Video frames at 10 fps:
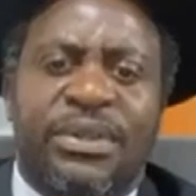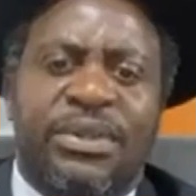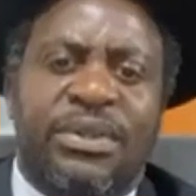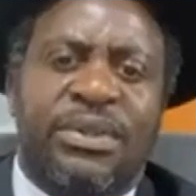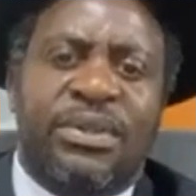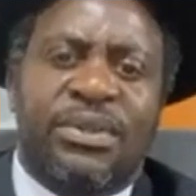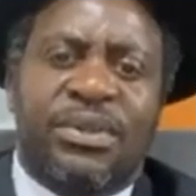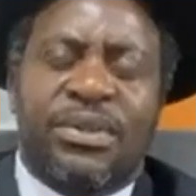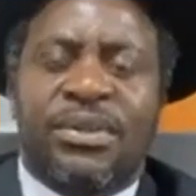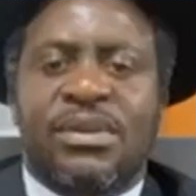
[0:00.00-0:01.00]

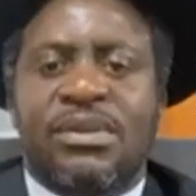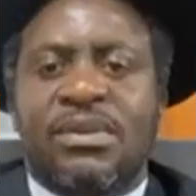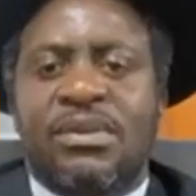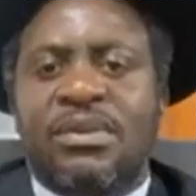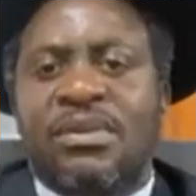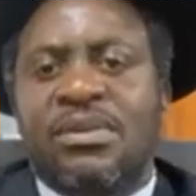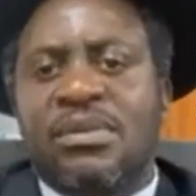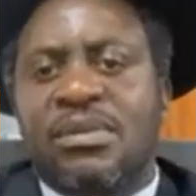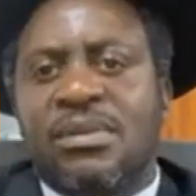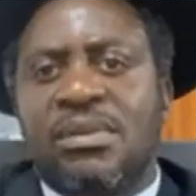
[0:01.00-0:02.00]

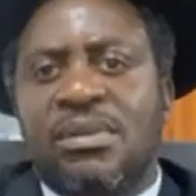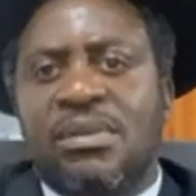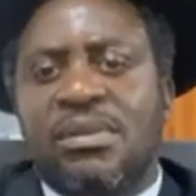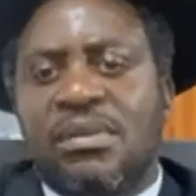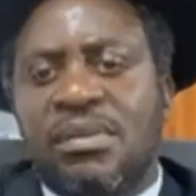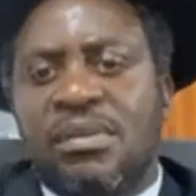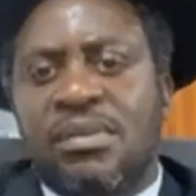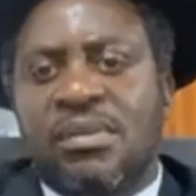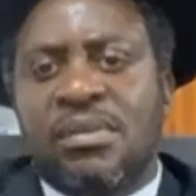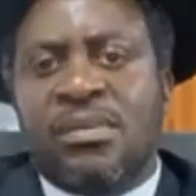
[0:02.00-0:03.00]
(silence)